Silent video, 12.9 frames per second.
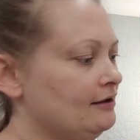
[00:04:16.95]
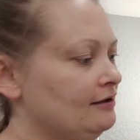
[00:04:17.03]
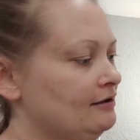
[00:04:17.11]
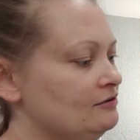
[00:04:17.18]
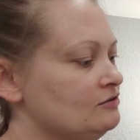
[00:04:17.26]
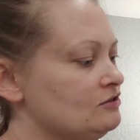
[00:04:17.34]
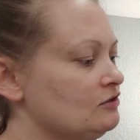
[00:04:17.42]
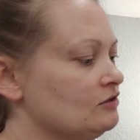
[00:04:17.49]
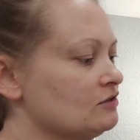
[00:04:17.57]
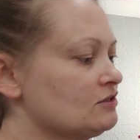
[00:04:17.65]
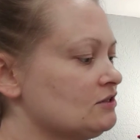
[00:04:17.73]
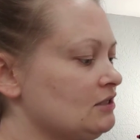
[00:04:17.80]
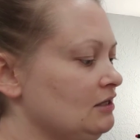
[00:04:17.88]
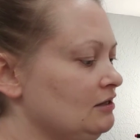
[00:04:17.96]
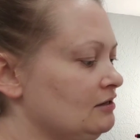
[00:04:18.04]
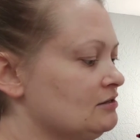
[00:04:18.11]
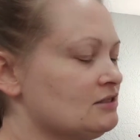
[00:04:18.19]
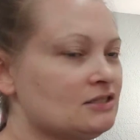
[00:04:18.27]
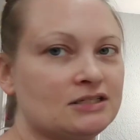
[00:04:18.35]
and as you can see,
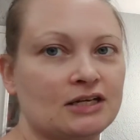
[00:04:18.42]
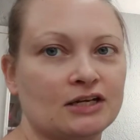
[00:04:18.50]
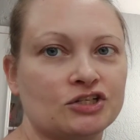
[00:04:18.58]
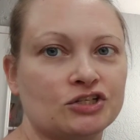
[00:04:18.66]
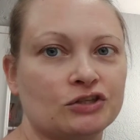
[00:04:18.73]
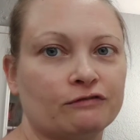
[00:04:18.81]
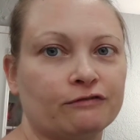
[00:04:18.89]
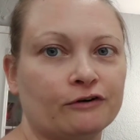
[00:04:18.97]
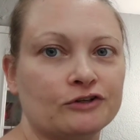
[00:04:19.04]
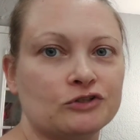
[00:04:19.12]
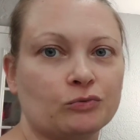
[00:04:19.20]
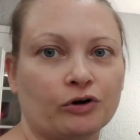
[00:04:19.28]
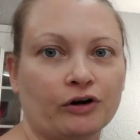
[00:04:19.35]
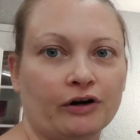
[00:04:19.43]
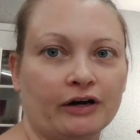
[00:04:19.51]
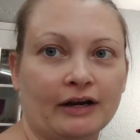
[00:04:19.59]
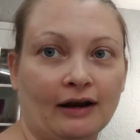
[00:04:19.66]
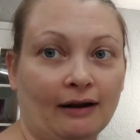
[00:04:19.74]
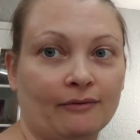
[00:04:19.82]
it stitched the first word,
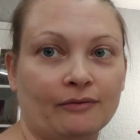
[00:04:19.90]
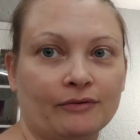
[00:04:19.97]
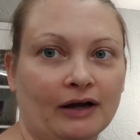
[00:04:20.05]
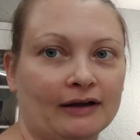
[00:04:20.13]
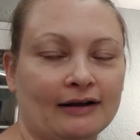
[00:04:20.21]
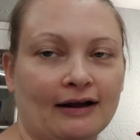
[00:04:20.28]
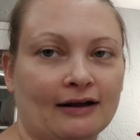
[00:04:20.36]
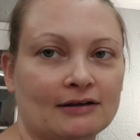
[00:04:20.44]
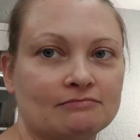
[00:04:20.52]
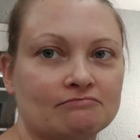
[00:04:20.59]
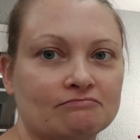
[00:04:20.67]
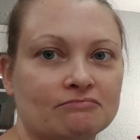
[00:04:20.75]
and I got